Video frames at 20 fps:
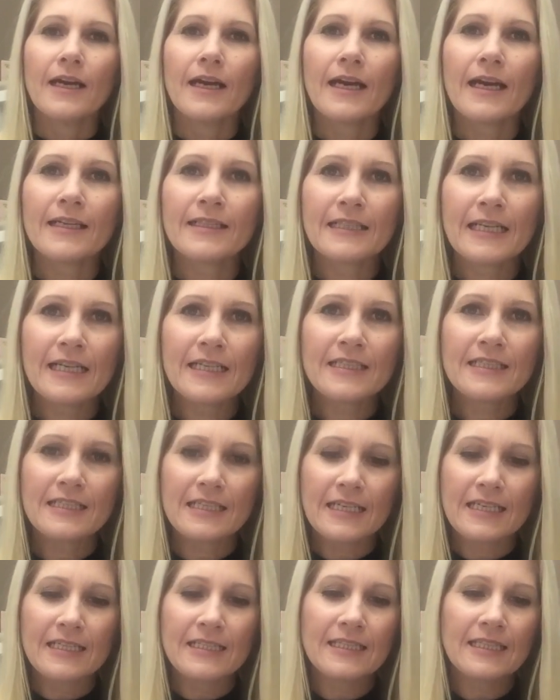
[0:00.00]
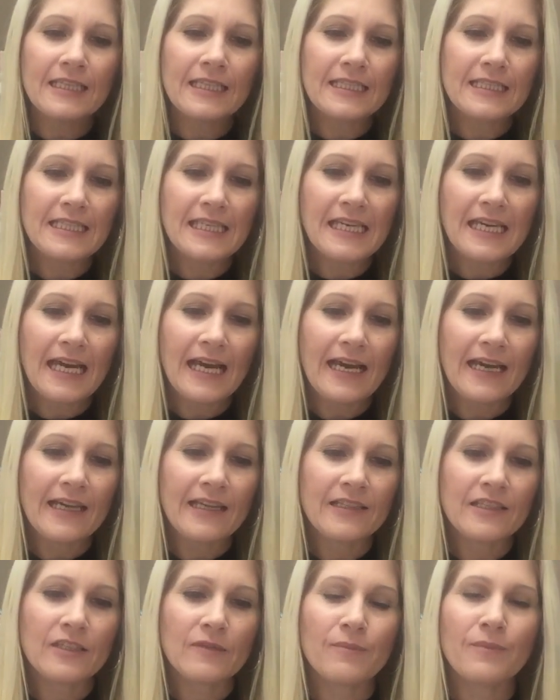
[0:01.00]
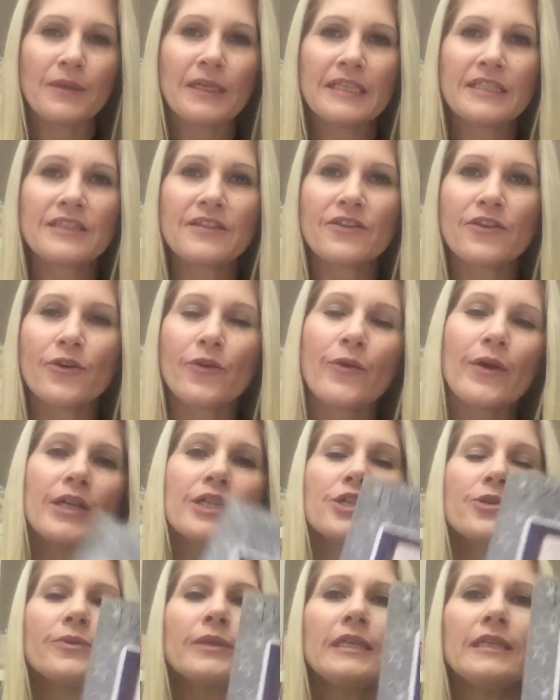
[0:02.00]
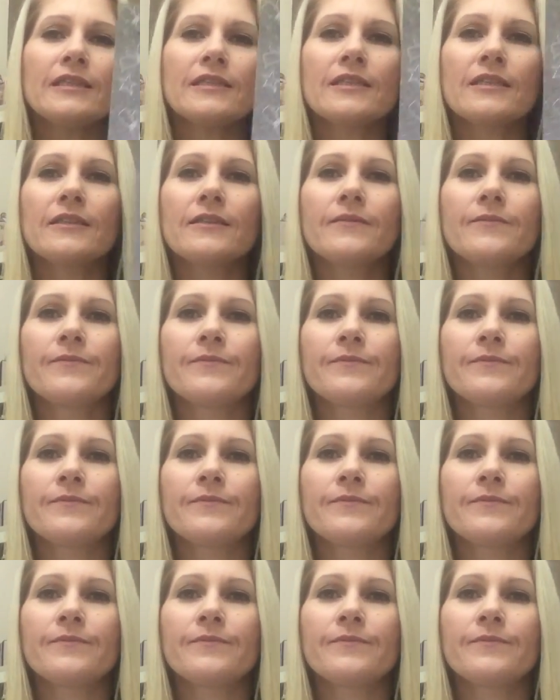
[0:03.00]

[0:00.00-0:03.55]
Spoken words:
And next is Lizzie Kate Bless the Graduate,